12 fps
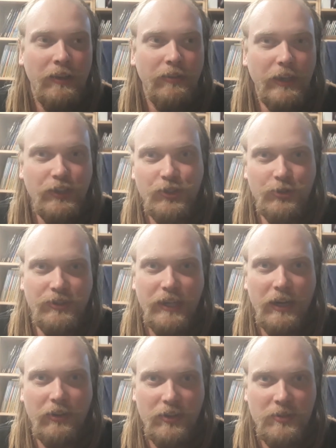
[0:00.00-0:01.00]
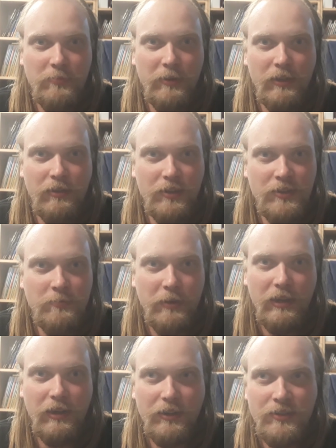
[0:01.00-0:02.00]
They shoot down the
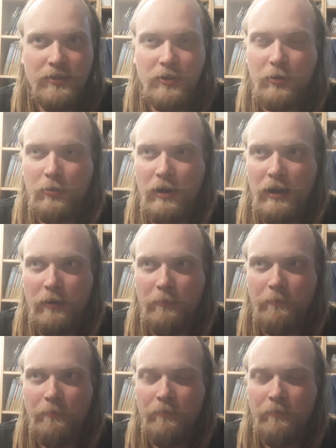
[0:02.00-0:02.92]
speeder, so